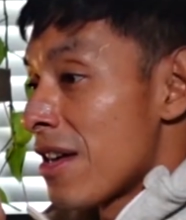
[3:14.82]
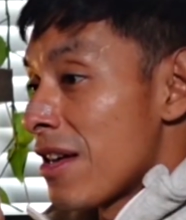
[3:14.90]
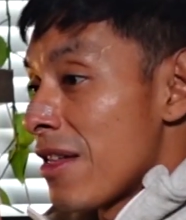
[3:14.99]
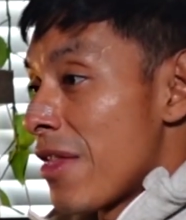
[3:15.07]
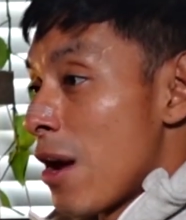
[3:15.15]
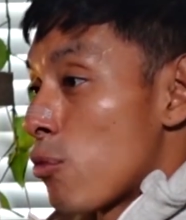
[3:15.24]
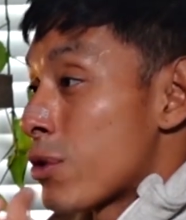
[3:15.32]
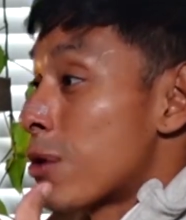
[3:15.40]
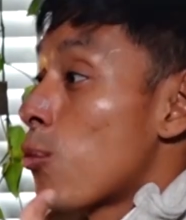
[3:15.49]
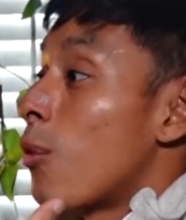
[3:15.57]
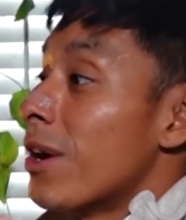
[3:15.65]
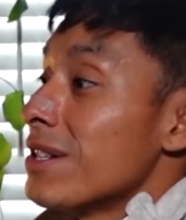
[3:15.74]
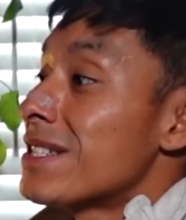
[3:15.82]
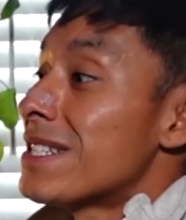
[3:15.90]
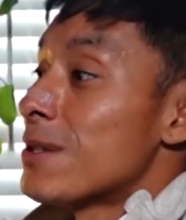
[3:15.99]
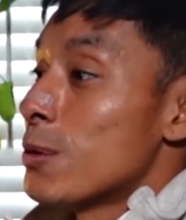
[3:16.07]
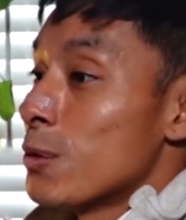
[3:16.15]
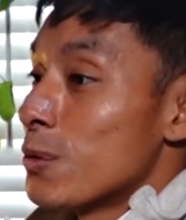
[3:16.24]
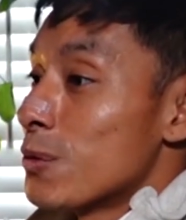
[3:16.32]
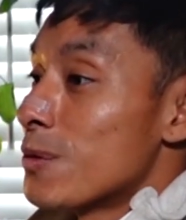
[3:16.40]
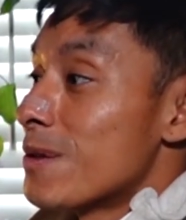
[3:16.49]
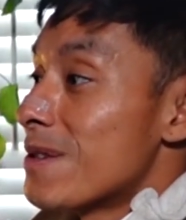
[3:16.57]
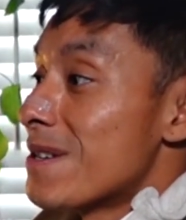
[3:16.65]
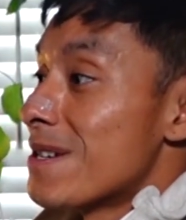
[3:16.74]
mm-hmm. that we want to
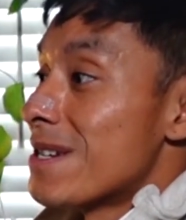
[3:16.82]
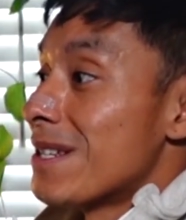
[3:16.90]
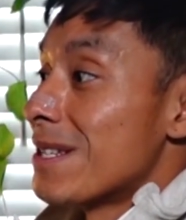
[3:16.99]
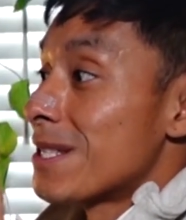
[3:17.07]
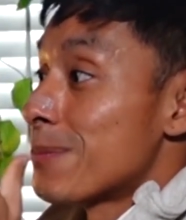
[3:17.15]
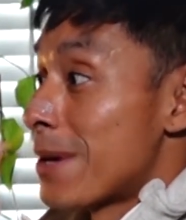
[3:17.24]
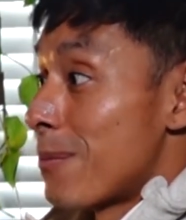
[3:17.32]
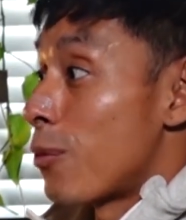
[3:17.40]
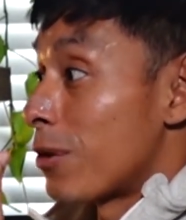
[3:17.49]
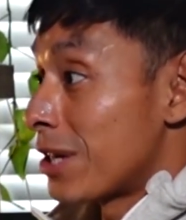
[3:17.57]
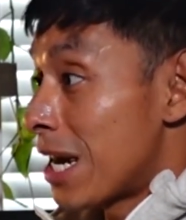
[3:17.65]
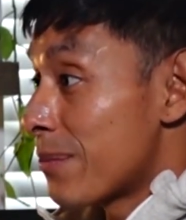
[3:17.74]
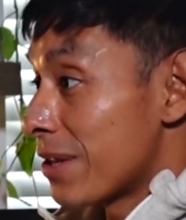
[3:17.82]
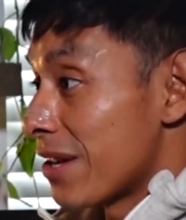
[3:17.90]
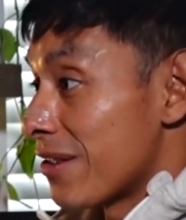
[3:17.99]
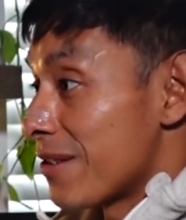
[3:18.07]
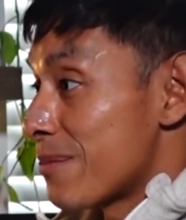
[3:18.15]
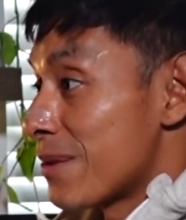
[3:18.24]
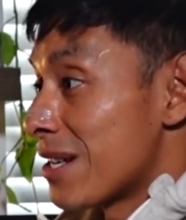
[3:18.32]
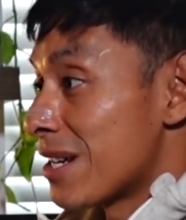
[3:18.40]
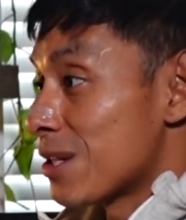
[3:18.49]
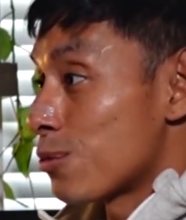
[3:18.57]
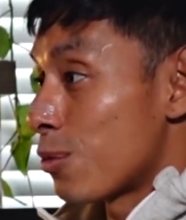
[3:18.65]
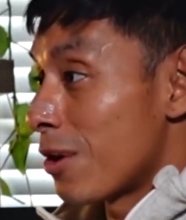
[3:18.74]
spend more time together mm-hmm.
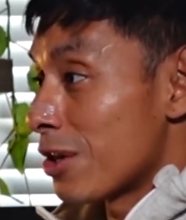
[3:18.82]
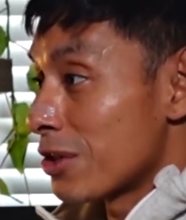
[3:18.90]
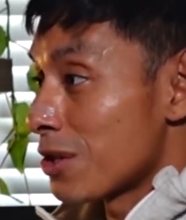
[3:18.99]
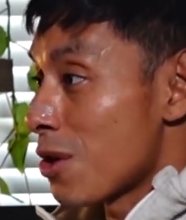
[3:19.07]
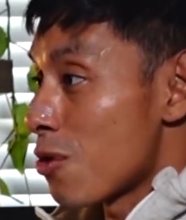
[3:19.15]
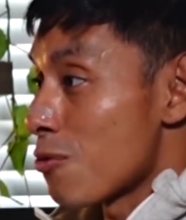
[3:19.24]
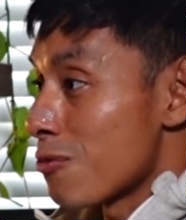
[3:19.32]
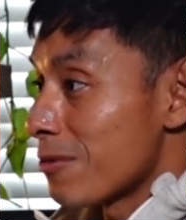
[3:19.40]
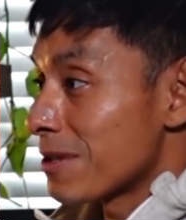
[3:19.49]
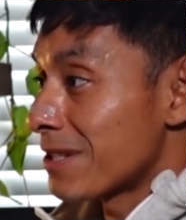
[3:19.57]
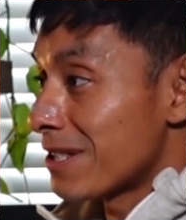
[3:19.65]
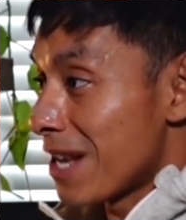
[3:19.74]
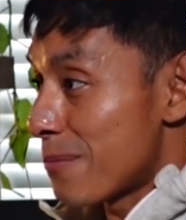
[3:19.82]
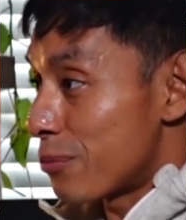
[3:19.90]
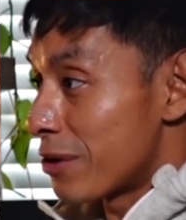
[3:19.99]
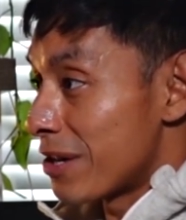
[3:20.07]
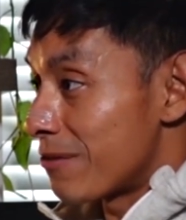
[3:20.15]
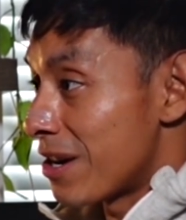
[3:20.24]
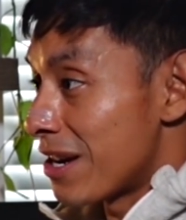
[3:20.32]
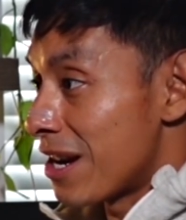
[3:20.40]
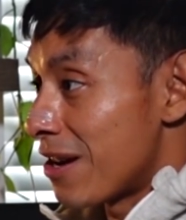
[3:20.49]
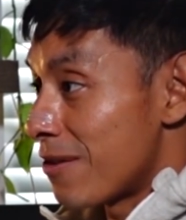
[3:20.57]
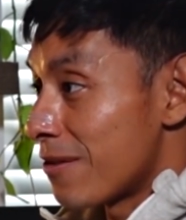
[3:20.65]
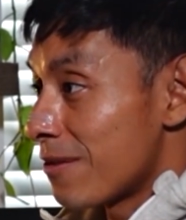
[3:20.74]
because we're so separate right
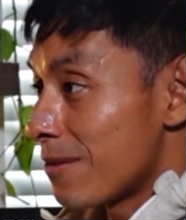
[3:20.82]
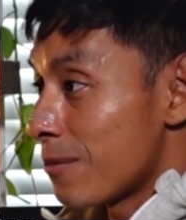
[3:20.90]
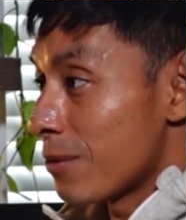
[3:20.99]
now yeah.